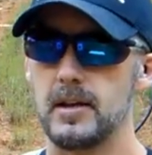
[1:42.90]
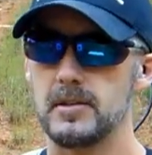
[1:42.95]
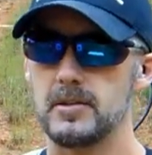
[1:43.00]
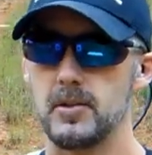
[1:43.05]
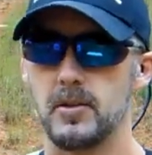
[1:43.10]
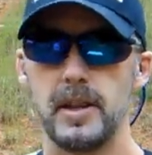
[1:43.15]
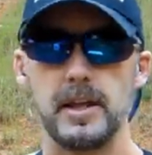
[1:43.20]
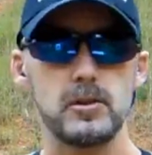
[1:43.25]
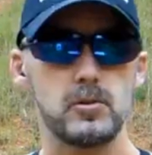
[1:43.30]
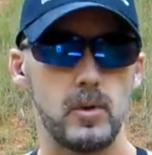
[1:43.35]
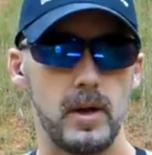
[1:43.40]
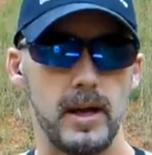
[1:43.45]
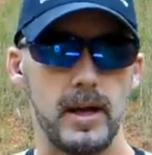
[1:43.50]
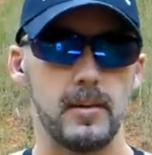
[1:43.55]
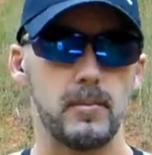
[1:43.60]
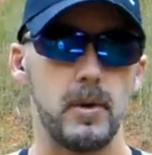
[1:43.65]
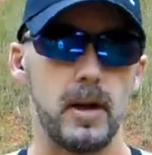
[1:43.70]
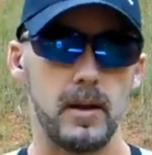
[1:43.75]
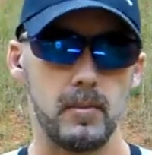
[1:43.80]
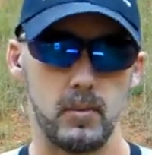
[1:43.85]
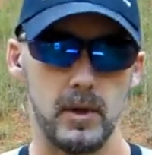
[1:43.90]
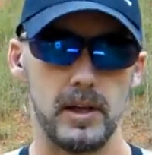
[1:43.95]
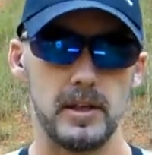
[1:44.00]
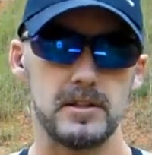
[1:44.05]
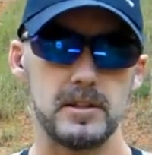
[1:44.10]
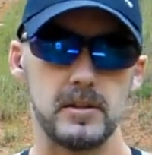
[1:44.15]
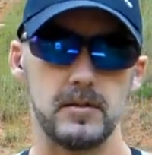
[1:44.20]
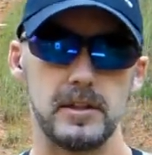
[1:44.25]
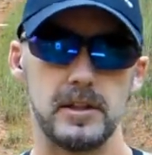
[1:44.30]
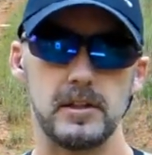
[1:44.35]
So that's why I'm
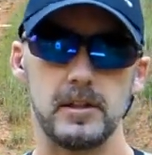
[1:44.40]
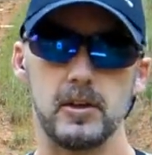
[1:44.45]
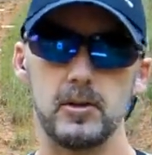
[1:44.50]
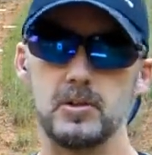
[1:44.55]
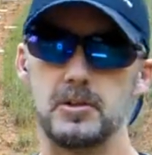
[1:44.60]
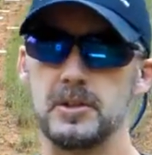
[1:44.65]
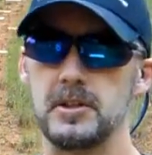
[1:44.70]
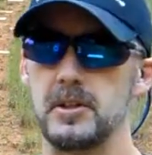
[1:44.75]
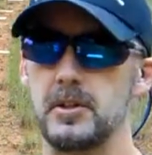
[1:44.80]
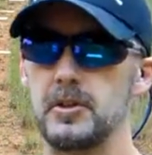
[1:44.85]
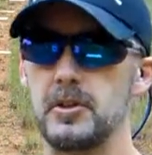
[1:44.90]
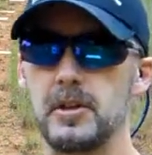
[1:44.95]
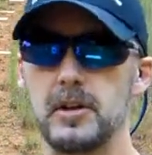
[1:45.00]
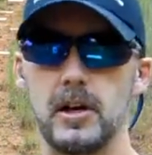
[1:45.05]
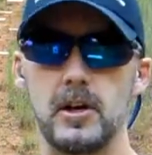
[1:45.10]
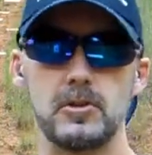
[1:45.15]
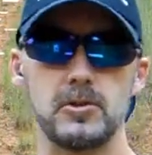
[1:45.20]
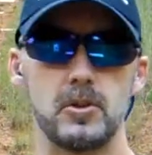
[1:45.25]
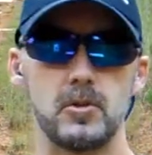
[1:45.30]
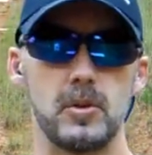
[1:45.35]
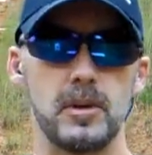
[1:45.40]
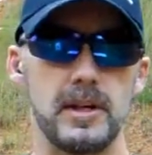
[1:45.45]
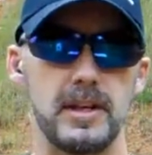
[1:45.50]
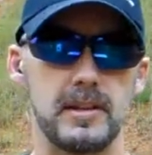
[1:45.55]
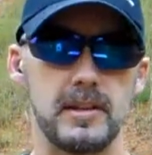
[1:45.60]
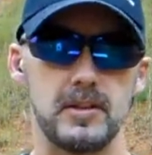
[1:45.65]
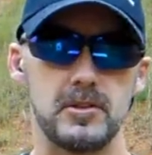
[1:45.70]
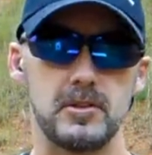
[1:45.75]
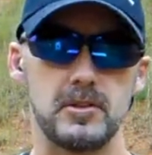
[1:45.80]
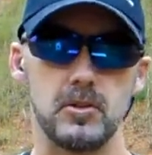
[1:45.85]
relatively close here. You can also
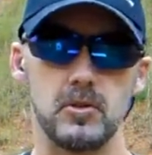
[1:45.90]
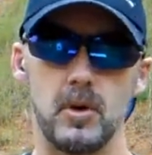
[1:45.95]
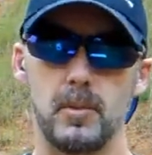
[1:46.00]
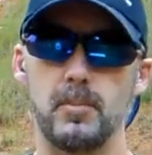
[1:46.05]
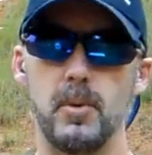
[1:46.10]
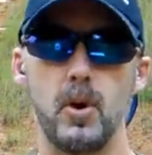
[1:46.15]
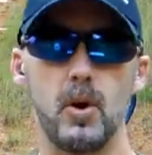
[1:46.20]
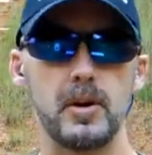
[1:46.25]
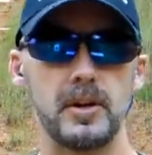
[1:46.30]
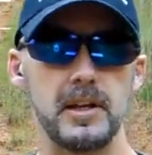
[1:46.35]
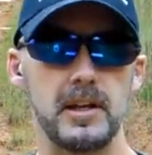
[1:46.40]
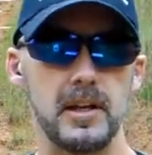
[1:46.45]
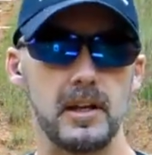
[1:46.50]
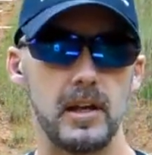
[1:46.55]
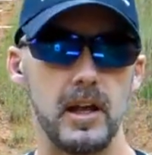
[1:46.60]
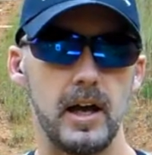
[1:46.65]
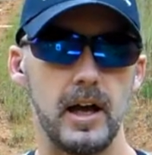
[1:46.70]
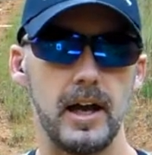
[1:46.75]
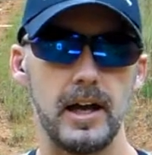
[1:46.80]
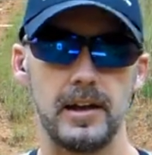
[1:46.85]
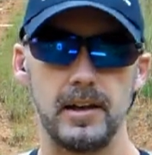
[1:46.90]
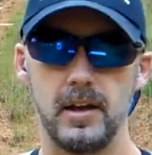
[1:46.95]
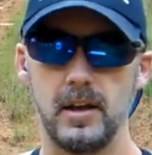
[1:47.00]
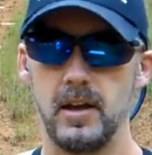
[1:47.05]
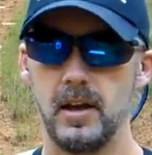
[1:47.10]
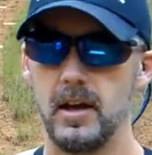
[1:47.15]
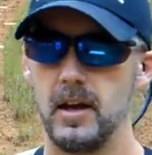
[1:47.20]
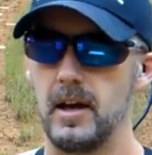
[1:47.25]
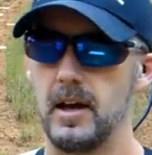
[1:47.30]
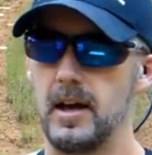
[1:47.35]
relate this to a parking lot,
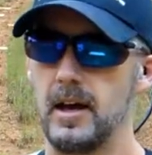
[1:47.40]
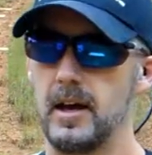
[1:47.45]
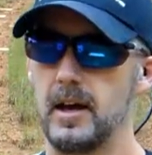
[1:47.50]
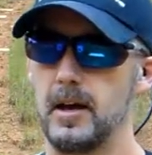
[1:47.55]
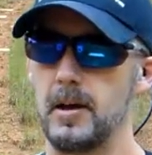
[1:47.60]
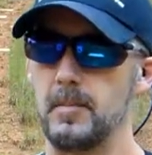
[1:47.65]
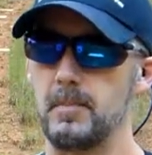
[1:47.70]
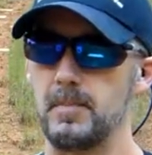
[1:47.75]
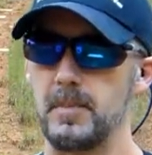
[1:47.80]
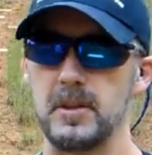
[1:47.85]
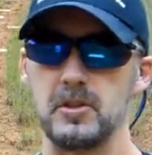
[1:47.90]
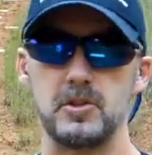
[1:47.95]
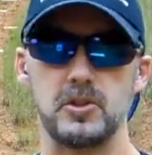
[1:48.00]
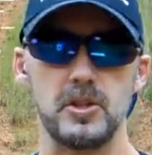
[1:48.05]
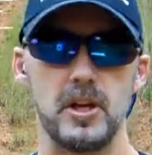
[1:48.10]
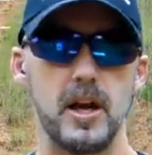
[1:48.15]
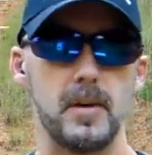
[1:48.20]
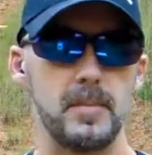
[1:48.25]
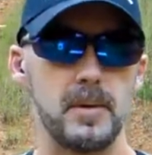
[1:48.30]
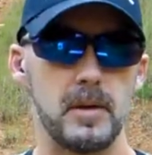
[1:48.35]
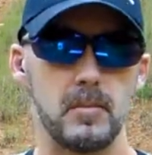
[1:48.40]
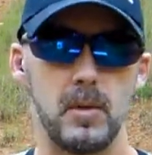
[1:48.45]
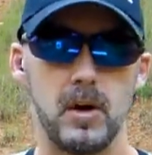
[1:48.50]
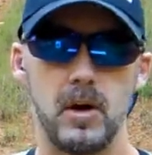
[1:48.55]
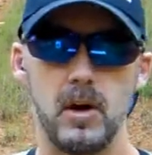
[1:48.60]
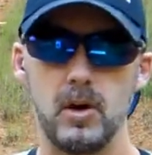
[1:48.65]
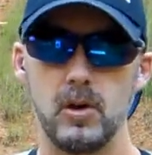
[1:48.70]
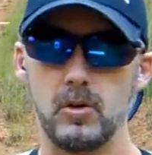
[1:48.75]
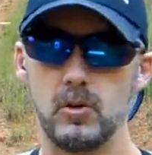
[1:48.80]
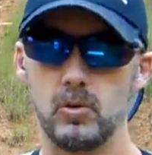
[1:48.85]
a shopping
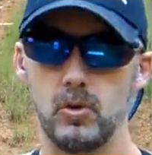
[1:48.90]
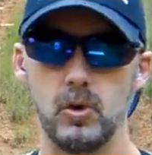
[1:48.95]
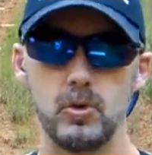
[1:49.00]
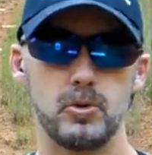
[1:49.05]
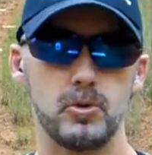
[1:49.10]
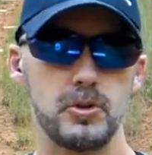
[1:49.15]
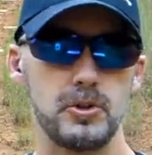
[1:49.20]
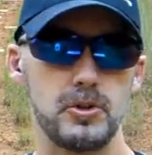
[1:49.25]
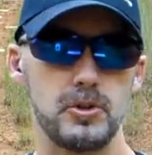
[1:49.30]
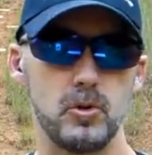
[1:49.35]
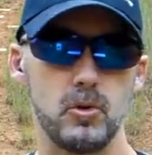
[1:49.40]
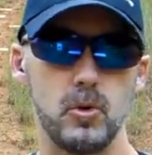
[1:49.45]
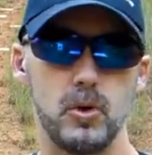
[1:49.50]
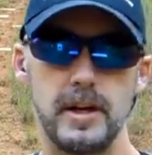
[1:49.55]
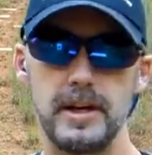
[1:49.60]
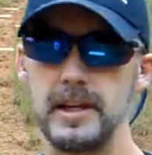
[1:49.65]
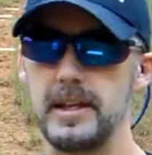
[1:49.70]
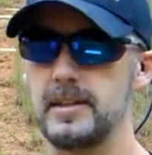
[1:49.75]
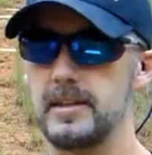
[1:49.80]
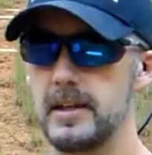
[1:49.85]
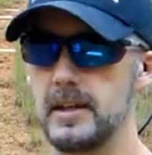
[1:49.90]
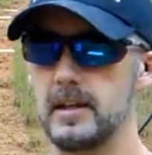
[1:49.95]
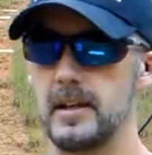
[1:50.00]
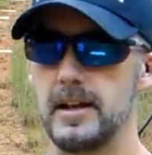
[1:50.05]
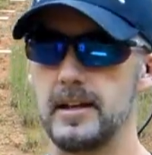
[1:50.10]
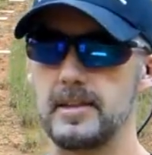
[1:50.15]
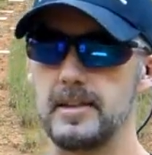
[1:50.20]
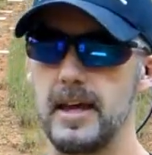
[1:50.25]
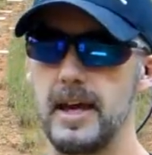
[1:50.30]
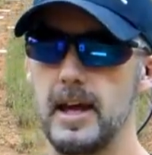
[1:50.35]
mall, grocery store, anything
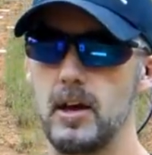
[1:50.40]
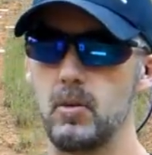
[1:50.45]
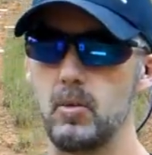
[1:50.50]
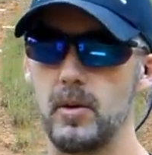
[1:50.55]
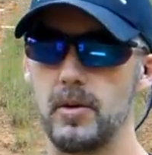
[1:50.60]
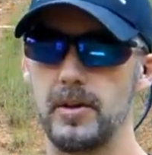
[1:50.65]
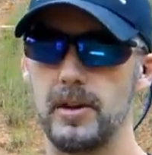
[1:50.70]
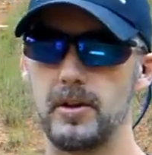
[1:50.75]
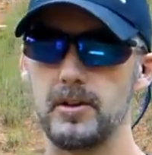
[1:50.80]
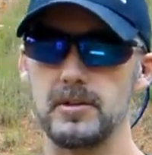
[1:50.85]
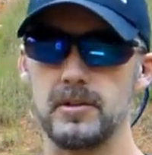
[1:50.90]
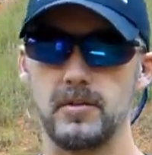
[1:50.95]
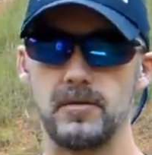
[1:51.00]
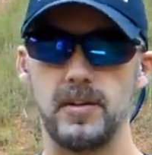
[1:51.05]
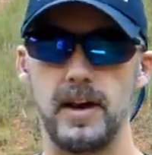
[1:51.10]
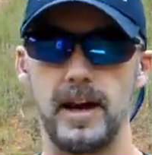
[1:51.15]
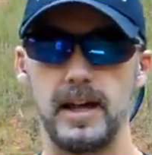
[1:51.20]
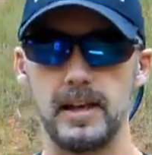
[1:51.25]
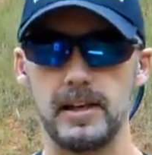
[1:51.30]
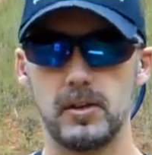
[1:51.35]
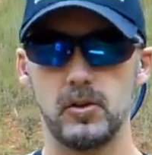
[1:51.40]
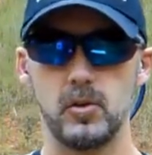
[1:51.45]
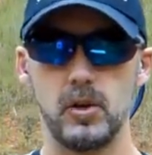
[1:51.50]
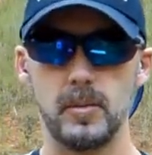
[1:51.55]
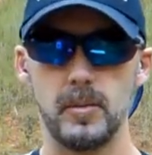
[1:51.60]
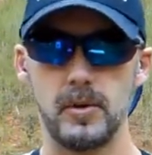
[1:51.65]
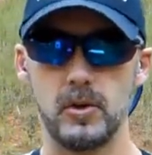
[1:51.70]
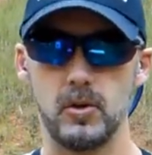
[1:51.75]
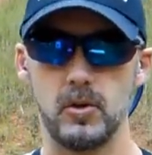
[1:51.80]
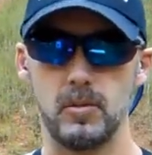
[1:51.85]
like that where there's a violent
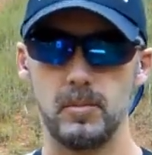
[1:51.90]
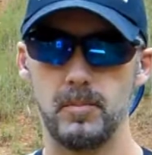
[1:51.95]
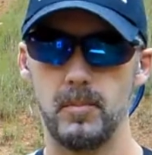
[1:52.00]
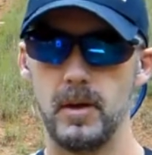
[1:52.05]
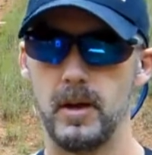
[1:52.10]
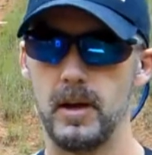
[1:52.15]
criminal